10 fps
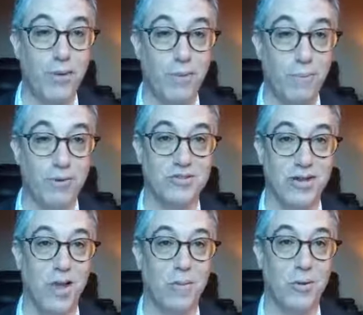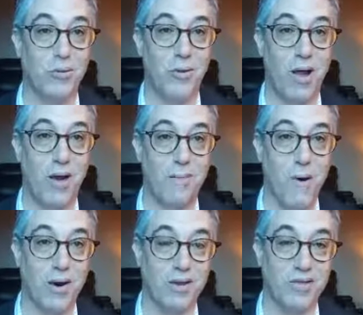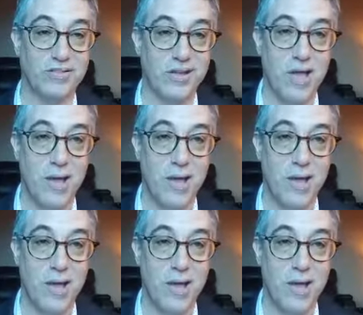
good person to help you uh, market this